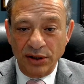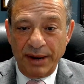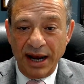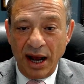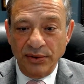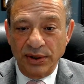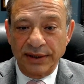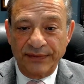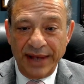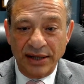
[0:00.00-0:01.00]
by hundreds
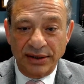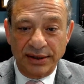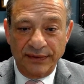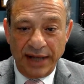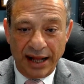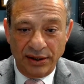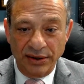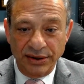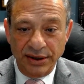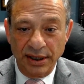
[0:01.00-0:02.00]
of thousands of
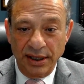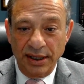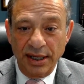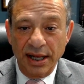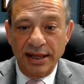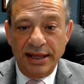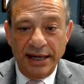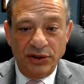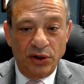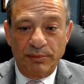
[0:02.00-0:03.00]
dollars, then you can